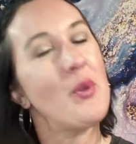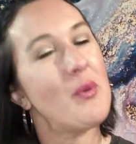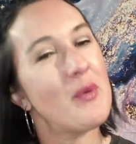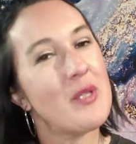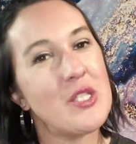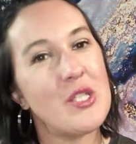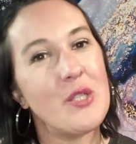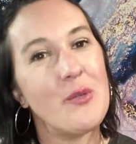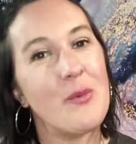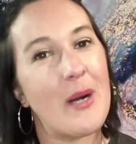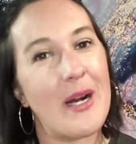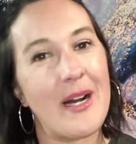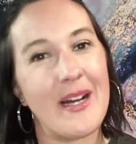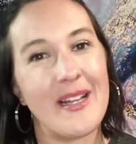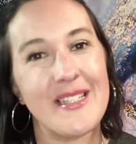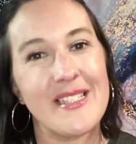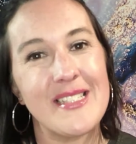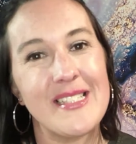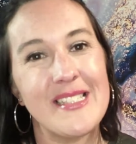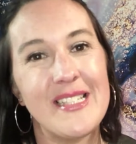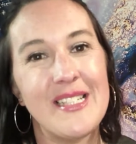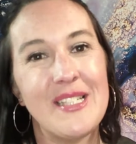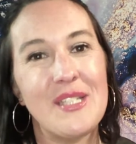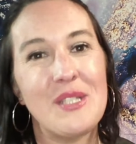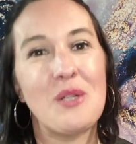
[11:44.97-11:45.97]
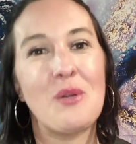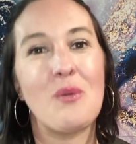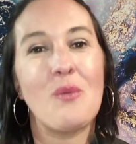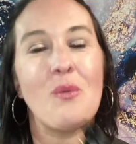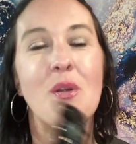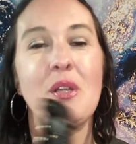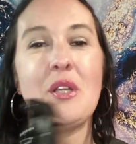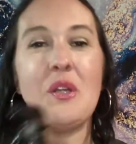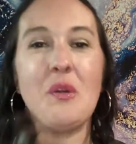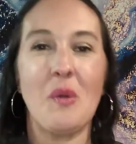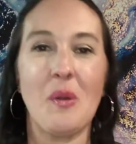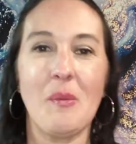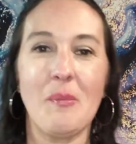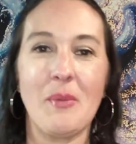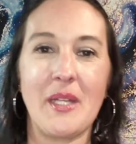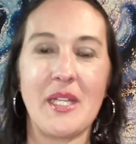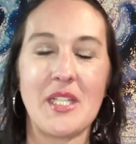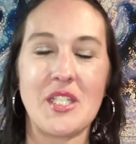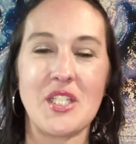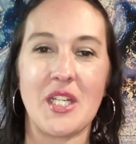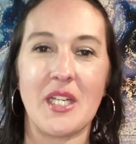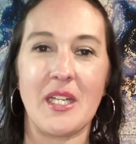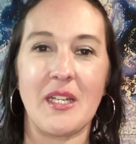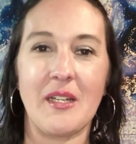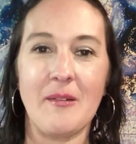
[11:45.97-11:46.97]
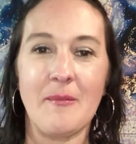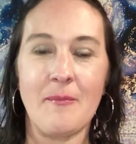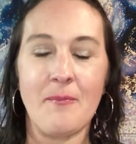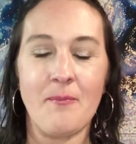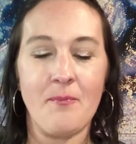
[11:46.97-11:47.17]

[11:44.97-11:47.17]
what you want when you are bleaching.